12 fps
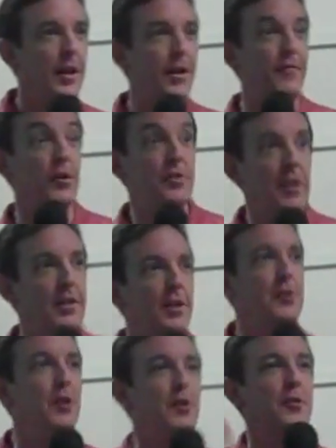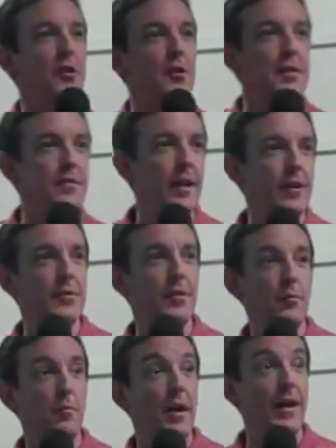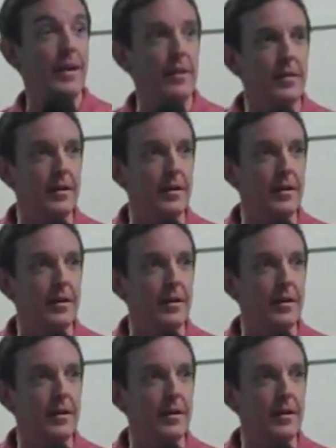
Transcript: If you're sending your attorneys out to Hawaii